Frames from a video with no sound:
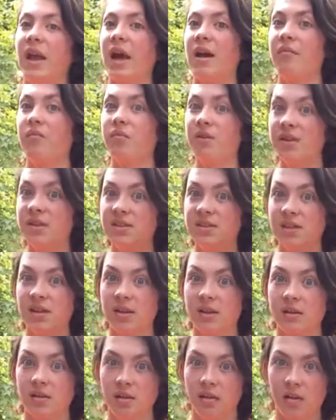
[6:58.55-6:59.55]
every
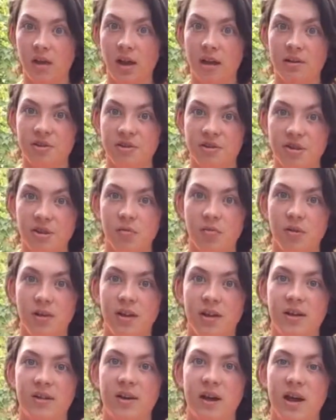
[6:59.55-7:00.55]
single
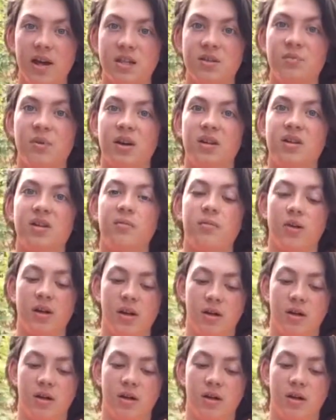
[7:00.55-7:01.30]
energy-related aspect of my